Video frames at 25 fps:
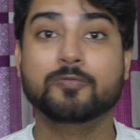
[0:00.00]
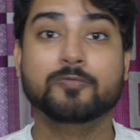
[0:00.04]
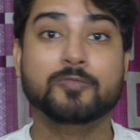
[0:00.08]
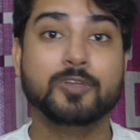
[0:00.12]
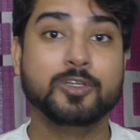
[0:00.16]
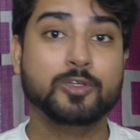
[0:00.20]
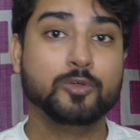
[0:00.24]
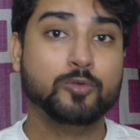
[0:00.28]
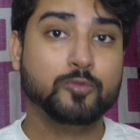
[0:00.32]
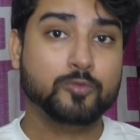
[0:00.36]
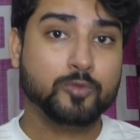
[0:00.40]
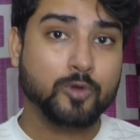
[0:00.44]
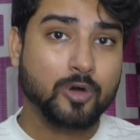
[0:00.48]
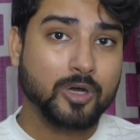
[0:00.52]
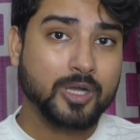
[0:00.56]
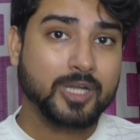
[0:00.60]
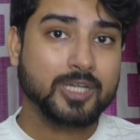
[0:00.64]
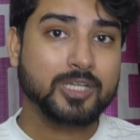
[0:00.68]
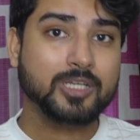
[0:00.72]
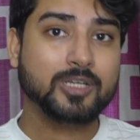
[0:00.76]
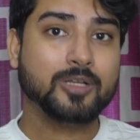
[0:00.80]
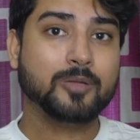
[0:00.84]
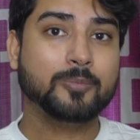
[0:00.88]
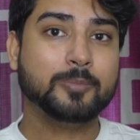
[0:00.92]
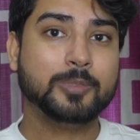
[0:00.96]
when you work
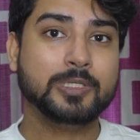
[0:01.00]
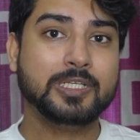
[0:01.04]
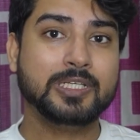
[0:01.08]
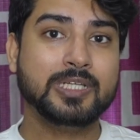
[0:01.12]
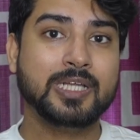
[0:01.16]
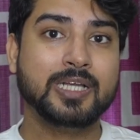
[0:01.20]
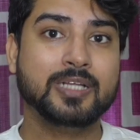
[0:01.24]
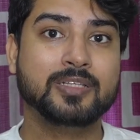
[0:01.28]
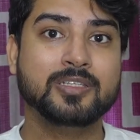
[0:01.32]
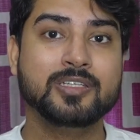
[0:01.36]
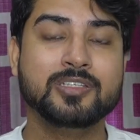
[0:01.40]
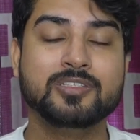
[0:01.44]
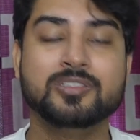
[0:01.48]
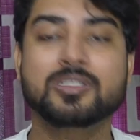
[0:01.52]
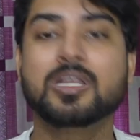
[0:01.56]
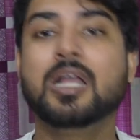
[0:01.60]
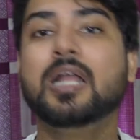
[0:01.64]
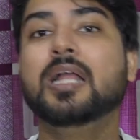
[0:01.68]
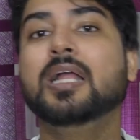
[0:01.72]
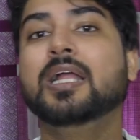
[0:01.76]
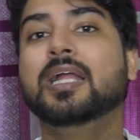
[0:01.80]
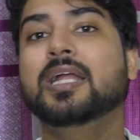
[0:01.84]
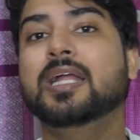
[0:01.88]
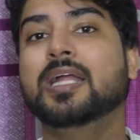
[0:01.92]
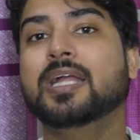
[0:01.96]
at a company like
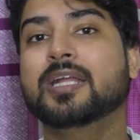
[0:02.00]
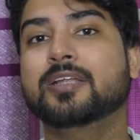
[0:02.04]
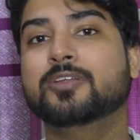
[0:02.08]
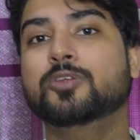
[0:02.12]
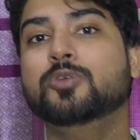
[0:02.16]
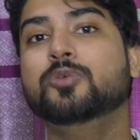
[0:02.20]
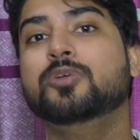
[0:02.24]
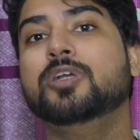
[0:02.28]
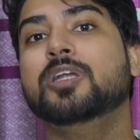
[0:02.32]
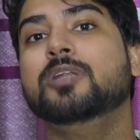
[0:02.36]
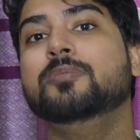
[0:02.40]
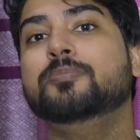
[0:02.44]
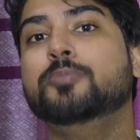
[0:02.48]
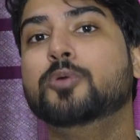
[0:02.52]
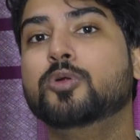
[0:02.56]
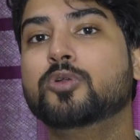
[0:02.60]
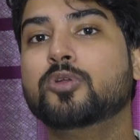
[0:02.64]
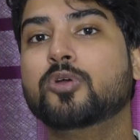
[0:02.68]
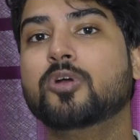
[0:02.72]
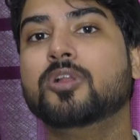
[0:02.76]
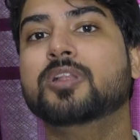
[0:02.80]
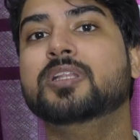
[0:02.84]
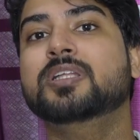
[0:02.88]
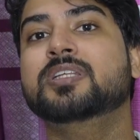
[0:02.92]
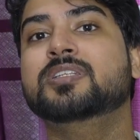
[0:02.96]
this, you can put
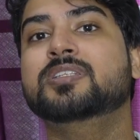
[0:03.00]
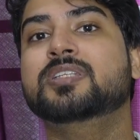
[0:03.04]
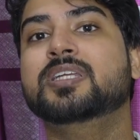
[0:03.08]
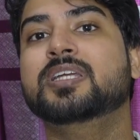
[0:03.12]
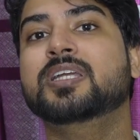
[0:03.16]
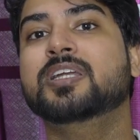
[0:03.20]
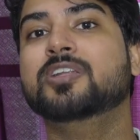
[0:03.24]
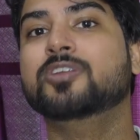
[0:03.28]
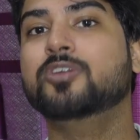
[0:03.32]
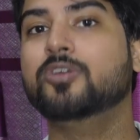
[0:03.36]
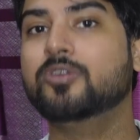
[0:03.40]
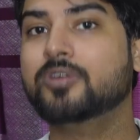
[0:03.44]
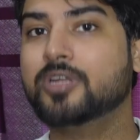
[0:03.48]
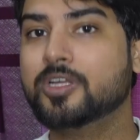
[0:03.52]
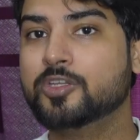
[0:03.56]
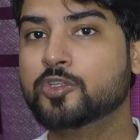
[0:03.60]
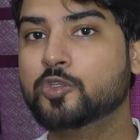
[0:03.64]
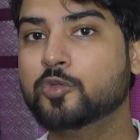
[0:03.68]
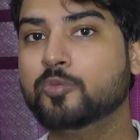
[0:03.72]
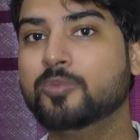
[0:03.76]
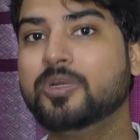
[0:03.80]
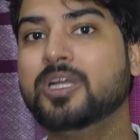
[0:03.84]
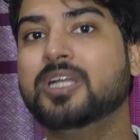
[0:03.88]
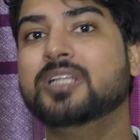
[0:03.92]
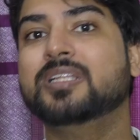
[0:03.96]
all this thing in your
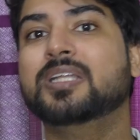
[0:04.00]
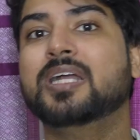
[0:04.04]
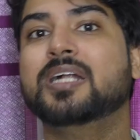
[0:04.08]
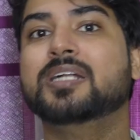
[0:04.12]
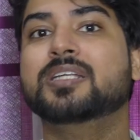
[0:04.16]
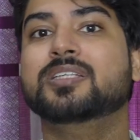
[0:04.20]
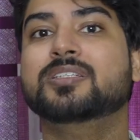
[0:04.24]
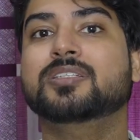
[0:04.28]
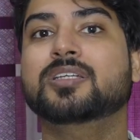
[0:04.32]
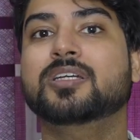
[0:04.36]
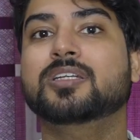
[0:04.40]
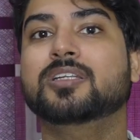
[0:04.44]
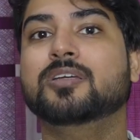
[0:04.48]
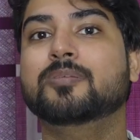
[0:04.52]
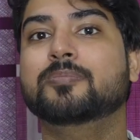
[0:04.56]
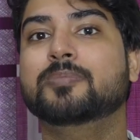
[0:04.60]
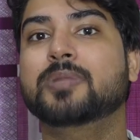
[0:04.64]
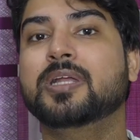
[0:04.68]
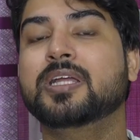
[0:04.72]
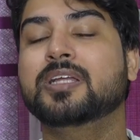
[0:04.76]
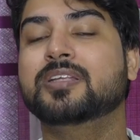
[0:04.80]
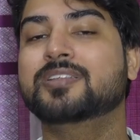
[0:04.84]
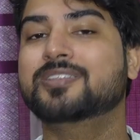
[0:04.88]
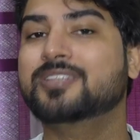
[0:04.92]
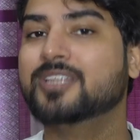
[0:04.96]
resume, and that is going to
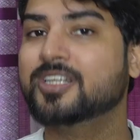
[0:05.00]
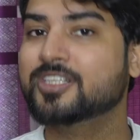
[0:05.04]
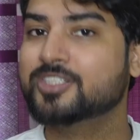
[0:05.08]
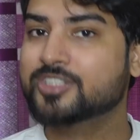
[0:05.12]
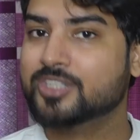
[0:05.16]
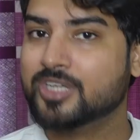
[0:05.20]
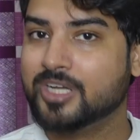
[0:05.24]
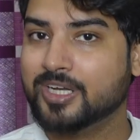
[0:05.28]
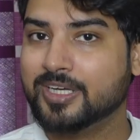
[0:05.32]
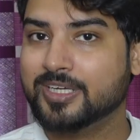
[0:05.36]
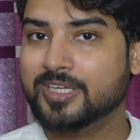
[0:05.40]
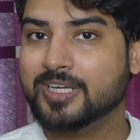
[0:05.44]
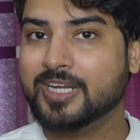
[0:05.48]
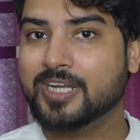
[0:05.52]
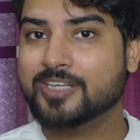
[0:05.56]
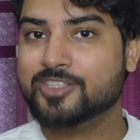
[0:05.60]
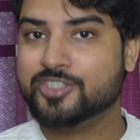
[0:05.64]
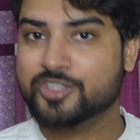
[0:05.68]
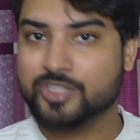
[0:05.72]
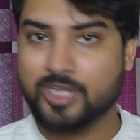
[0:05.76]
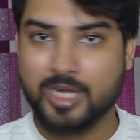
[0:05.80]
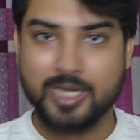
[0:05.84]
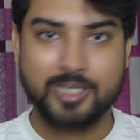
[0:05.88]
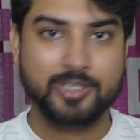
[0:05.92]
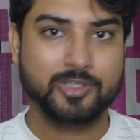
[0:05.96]
bring such a great
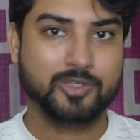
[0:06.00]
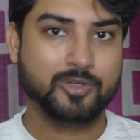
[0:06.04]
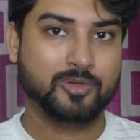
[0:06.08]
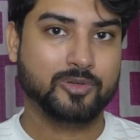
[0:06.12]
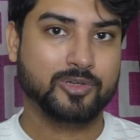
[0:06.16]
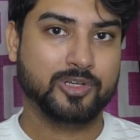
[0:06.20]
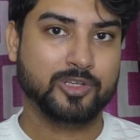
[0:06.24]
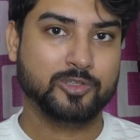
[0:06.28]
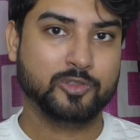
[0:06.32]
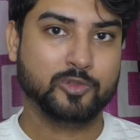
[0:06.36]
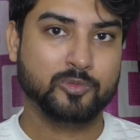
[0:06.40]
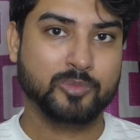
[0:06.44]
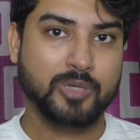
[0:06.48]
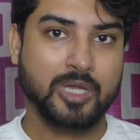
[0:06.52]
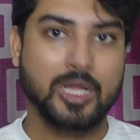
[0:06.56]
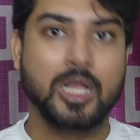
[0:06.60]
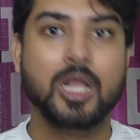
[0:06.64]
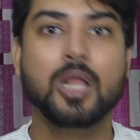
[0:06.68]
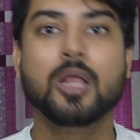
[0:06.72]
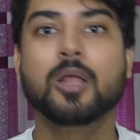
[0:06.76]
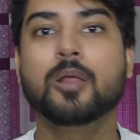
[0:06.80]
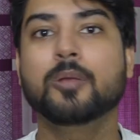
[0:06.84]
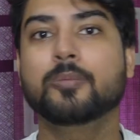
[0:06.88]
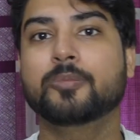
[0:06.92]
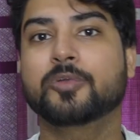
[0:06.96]
shine to your resume.
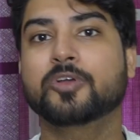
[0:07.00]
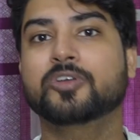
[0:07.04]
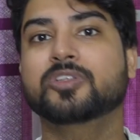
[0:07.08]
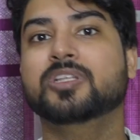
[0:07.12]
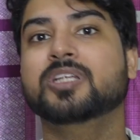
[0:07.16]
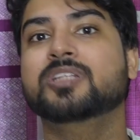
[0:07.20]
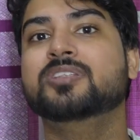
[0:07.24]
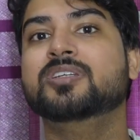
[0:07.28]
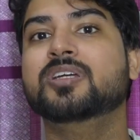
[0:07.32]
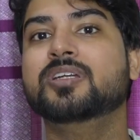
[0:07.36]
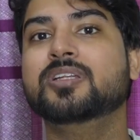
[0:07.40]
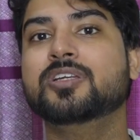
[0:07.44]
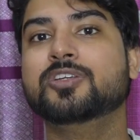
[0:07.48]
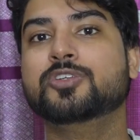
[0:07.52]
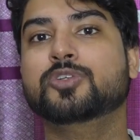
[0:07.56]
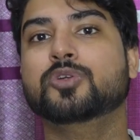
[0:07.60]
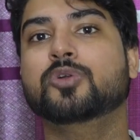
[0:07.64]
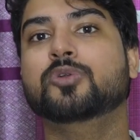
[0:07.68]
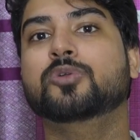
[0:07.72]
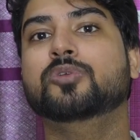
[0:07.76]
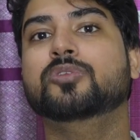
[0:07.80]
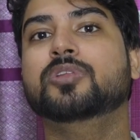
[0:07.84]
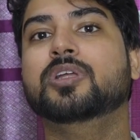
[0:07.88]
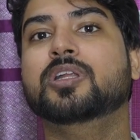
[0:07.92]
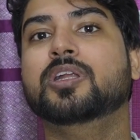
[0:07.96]
Because it's gonna
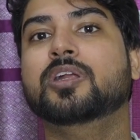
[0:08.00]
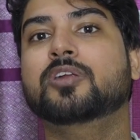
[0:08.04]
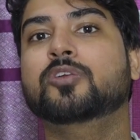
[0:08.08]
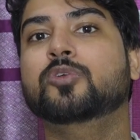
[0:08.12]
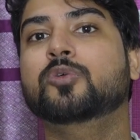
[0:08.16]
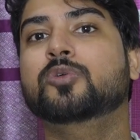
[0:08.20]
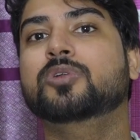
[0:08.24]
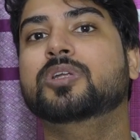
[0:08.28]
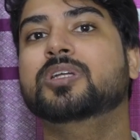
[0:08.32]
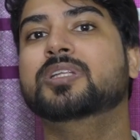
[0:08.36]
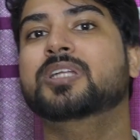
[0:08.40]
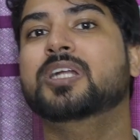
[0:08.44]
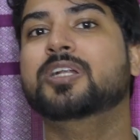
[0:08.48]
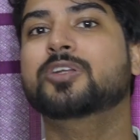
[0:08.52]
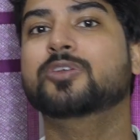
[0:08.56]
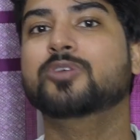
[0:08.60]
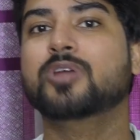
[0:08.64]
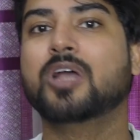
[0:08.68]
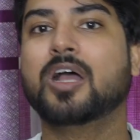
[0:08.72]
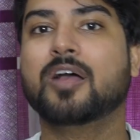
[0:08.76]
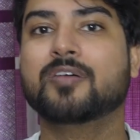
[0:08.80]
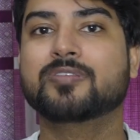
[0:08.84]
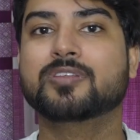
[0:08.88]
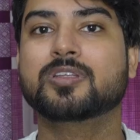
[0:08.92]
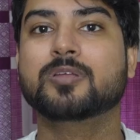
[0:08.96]
show to the recruiter that you
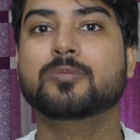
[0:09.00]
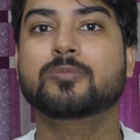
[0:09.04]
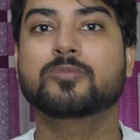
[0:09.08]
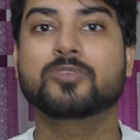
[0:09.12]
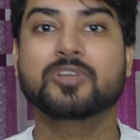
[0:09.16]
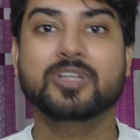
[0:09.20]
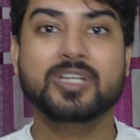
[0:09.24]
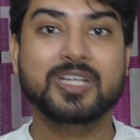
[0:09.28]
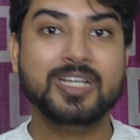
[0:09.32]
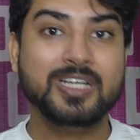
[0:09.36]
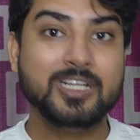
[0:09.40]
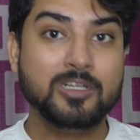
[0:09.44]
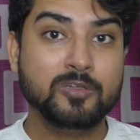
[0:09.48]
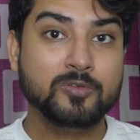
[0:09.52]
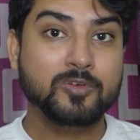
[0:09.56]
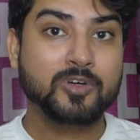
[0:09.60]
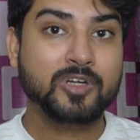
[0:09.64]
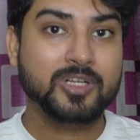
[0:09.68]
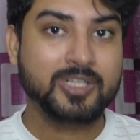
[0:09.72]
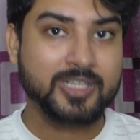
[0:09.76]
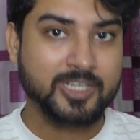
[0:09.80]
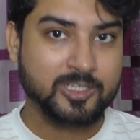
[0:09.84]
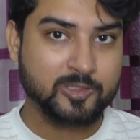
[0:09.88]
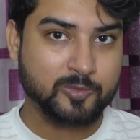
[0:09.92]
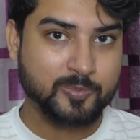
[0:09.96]
have some real
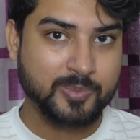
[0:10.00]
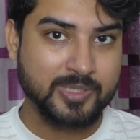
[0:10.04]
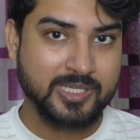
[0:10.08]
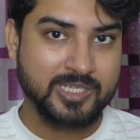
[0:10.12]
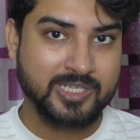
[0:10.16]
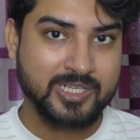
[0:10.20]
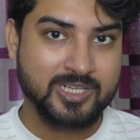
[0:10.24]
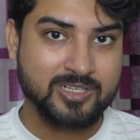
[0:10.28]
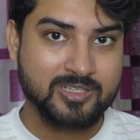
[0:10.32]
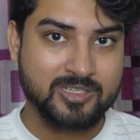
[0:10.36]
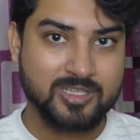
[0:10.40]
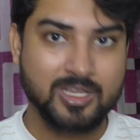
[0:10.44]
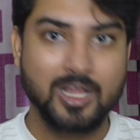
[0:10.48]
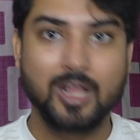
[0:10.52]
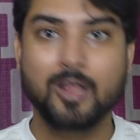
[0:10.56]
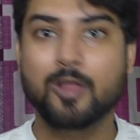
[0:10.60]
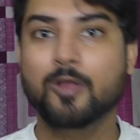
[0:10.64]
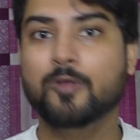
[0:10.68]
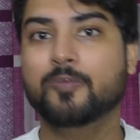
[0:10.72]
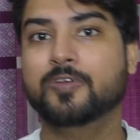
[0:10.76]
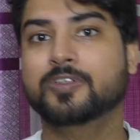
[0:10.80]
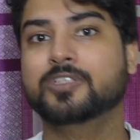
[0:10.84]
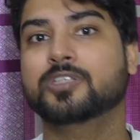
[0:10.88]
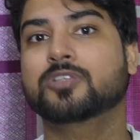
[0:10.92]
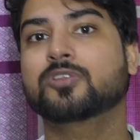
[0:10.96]
world experience,
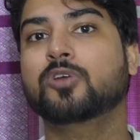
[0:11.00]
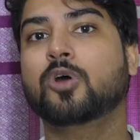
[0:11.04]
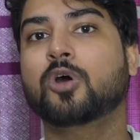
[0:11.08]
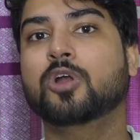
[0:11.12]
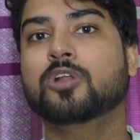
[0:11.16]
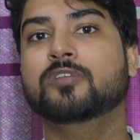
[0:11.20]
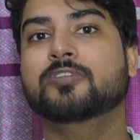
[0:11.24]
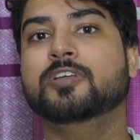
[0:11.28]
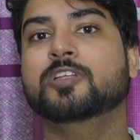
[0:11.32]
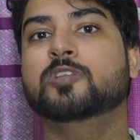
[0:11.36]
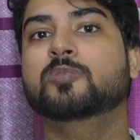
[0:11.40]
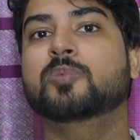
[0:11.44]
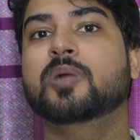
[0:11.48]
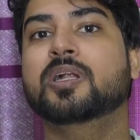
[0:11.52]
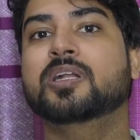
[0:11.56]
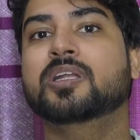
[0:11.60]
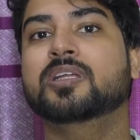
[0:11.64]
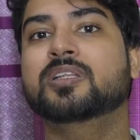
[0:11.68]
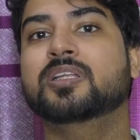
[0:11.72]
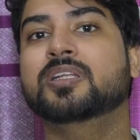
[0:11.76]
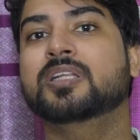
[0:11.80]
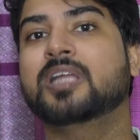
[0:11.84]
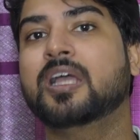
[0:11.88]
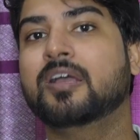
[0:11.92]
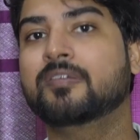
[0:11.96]
which is always better
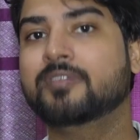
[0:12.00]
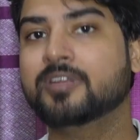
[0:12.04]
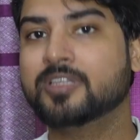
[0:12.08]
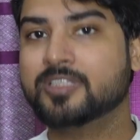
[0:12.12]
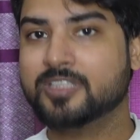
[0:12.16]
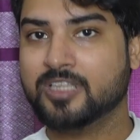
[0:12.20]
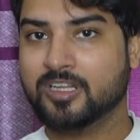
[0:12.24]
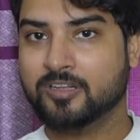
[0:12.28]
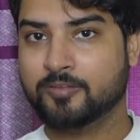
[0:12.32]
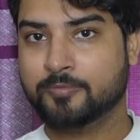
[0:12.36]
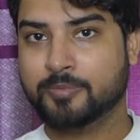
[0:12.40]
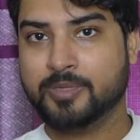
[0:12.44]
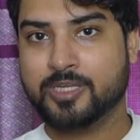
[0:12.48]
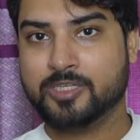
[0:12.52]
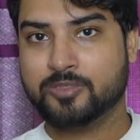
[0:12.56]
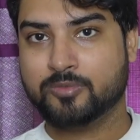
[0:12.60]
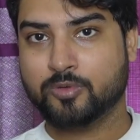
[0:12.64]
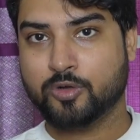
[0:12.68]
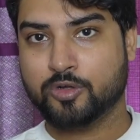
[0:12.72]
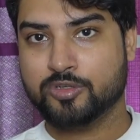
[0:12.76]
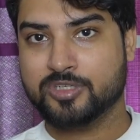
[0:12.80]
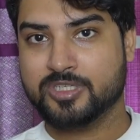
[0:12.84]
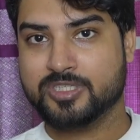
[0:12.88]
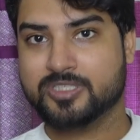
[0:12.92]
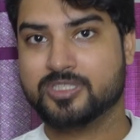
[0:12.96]
than having self-paced
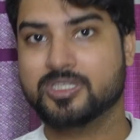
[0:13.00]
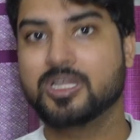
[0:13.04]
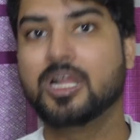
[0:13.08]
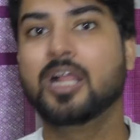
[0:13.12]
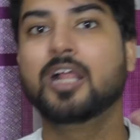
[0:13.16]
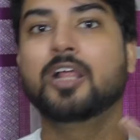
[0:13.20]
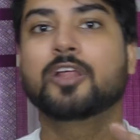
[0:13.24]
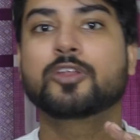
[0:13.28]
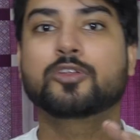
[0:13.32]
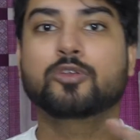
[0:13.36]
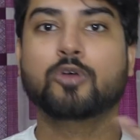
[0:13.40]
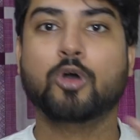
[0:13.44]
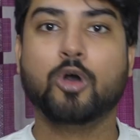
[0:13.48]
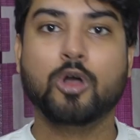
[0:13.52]
projects. So